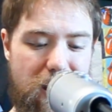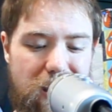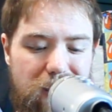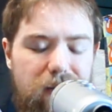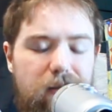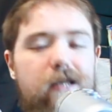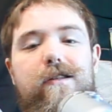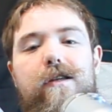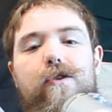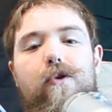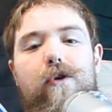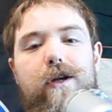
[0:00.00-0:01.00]
at least the
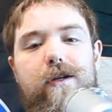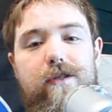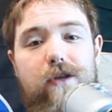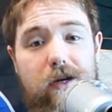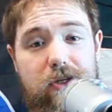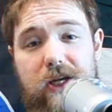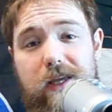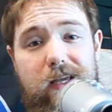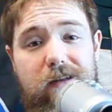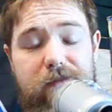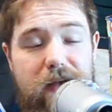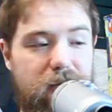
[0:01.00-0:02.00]
orcas are taking
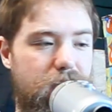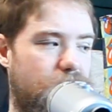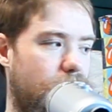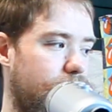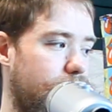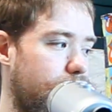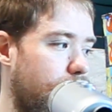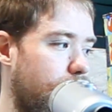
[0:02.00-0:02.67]
advantage of it.